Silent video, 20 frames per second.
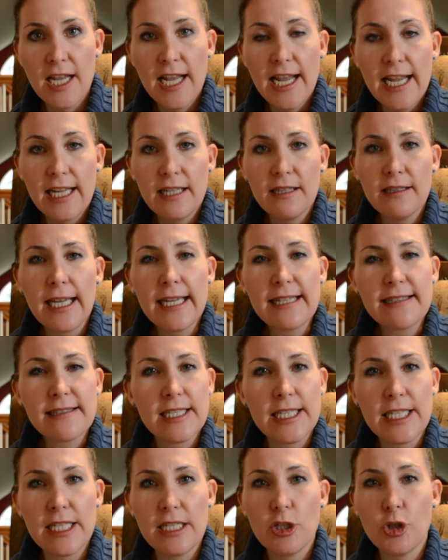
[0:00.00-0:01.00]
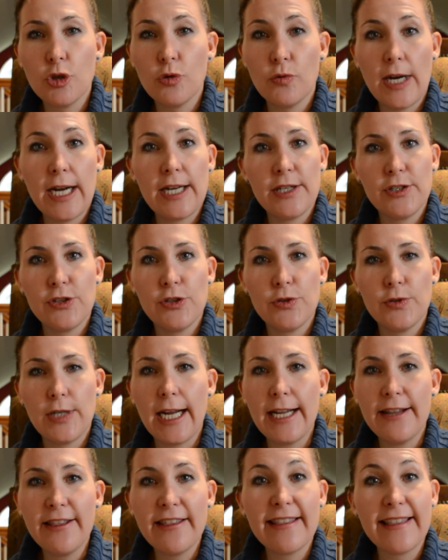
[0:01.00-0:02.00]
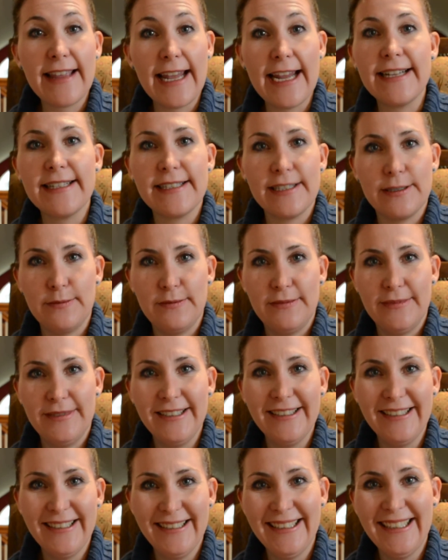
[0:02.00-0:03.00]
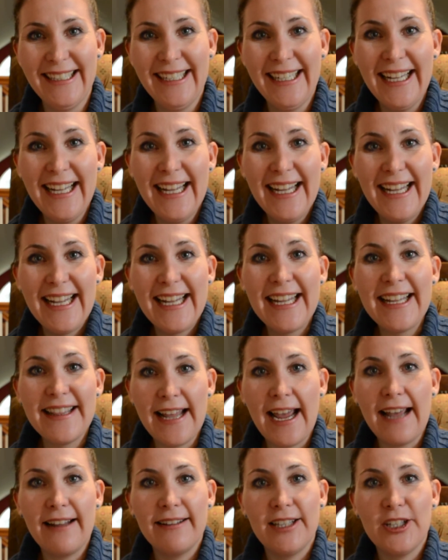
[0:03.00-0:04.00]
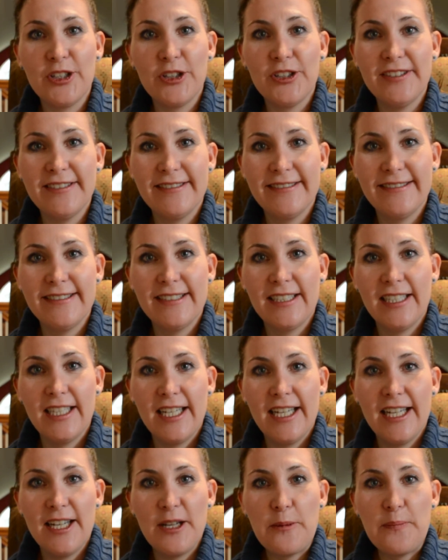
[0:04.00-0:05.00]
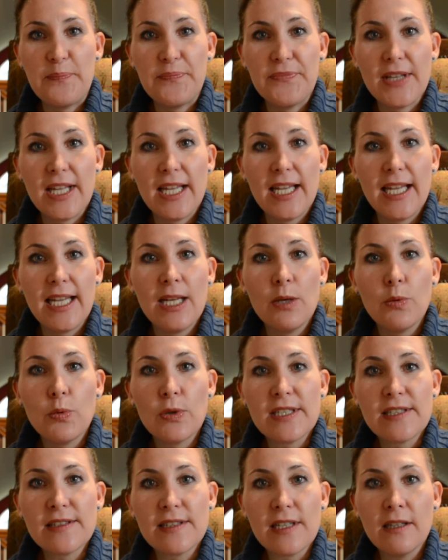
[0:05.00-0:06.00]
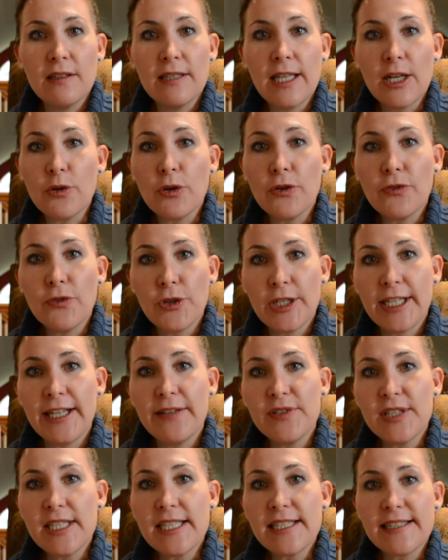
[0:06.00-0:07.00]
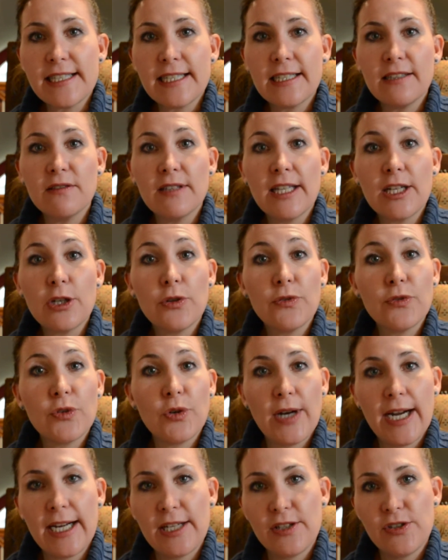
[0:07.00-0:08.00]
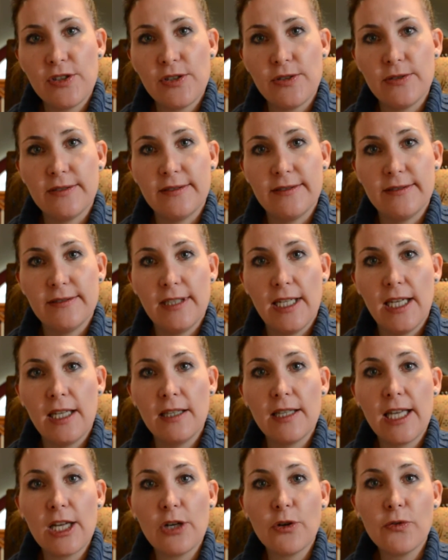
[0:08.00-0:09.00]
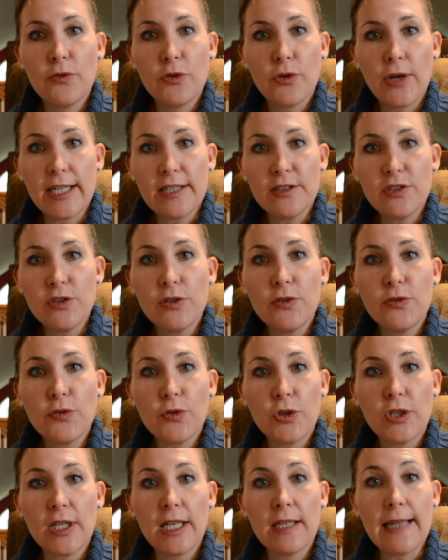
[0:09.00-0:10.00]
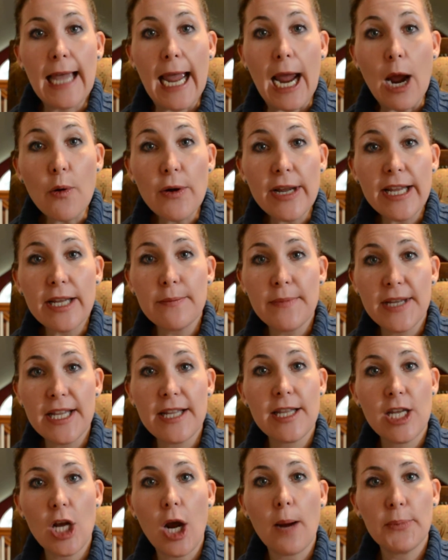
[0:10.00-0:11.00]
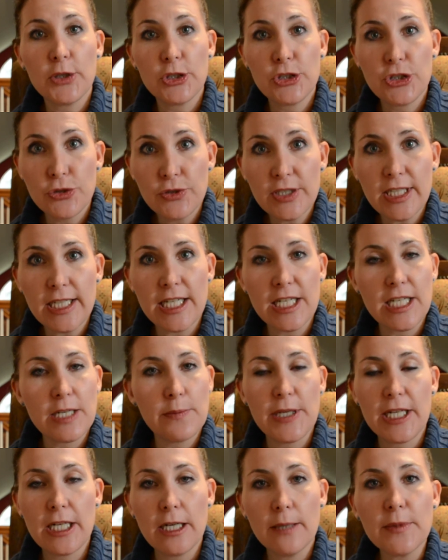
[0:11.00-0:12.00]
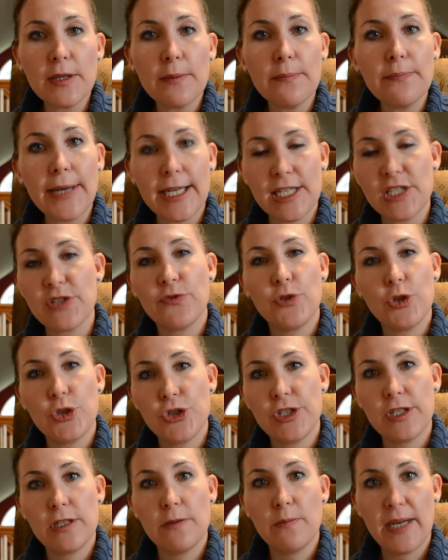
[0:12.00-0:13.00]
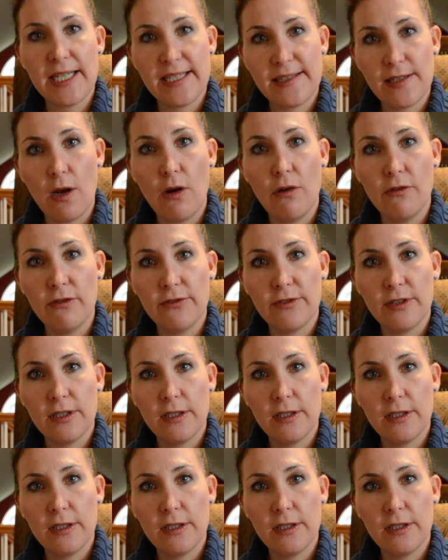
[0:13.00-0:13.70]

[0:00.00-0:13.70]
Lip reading: And lastly, gratitude. I thanked him in that letter. It was a letter of forgiveness and a letter of gratitude. A letter of gratitude for allowing me the opportunity to become the best version of myself.